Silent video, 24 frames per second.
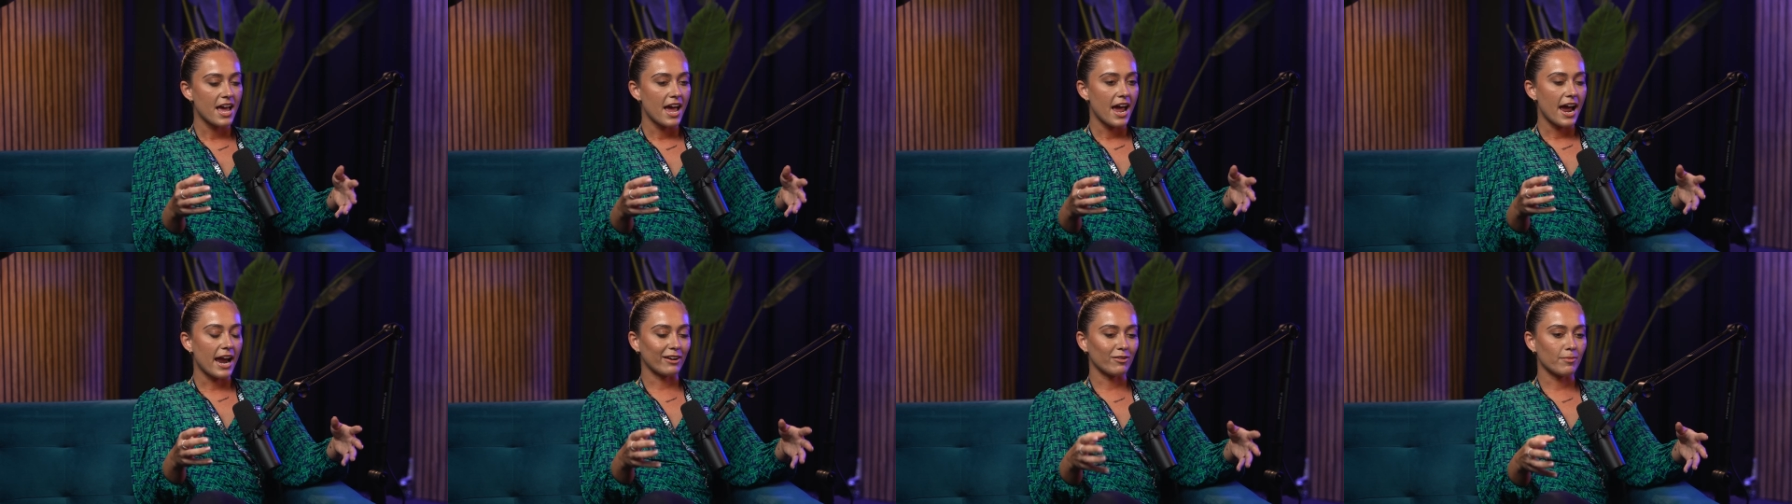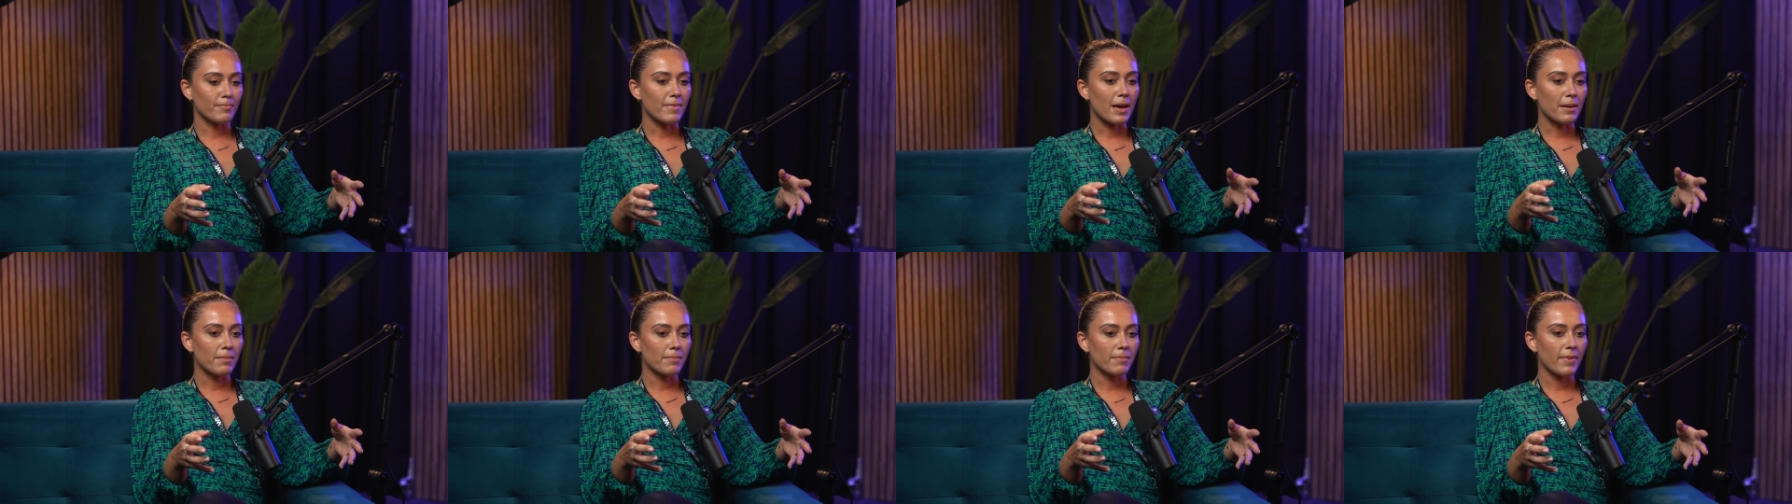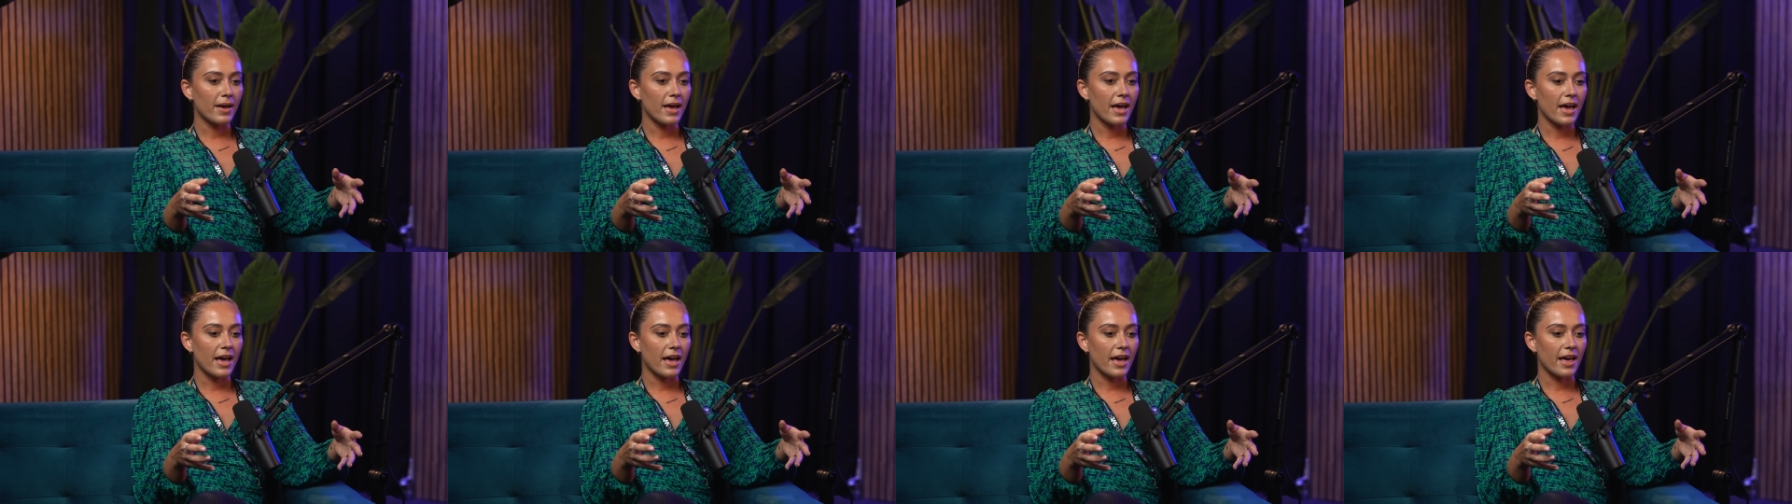I
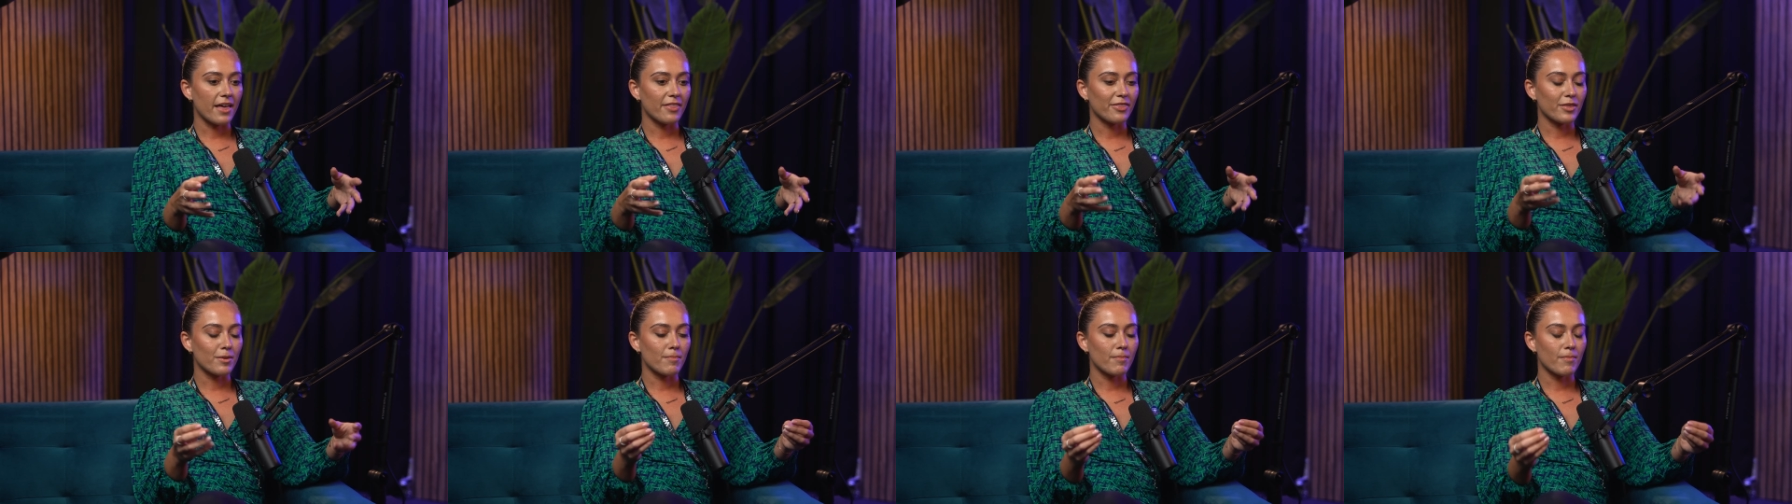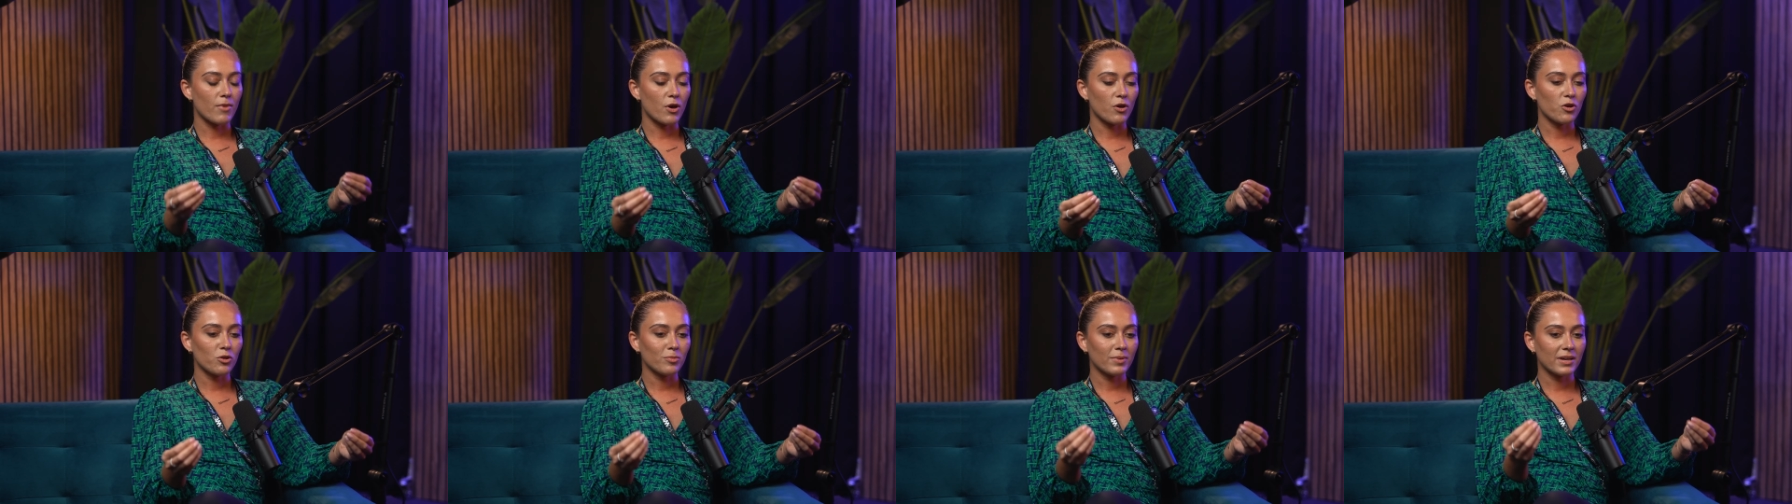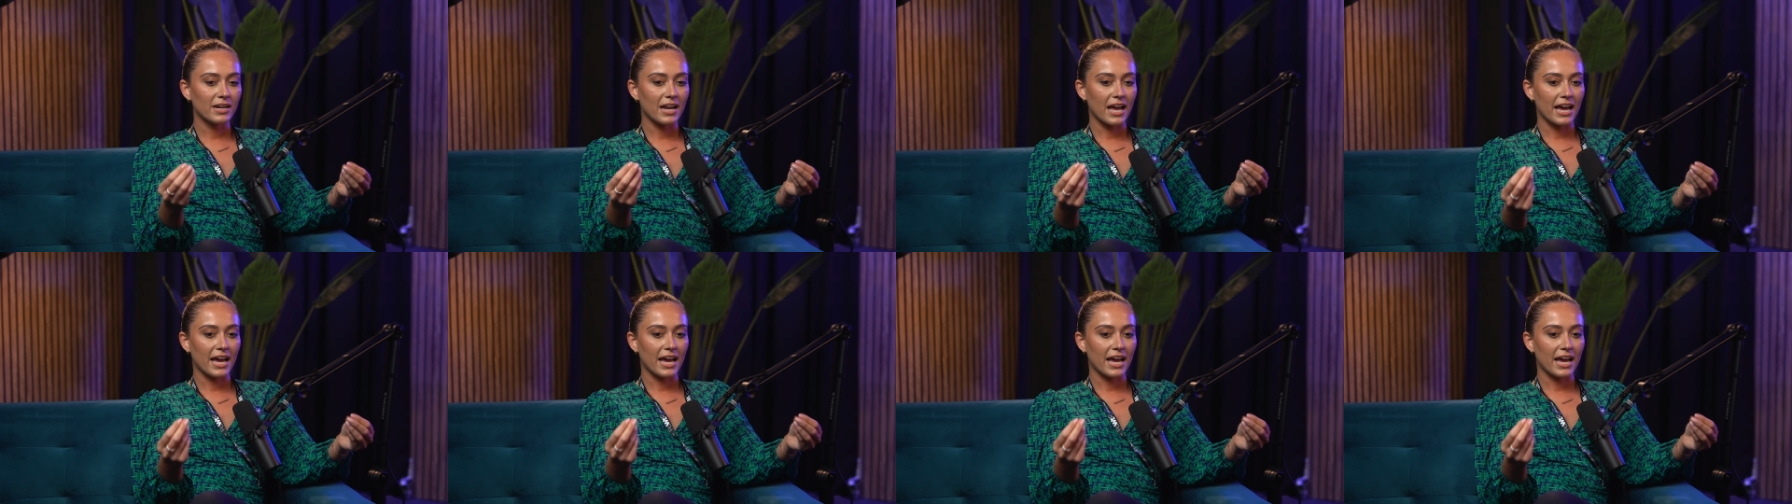remember the moment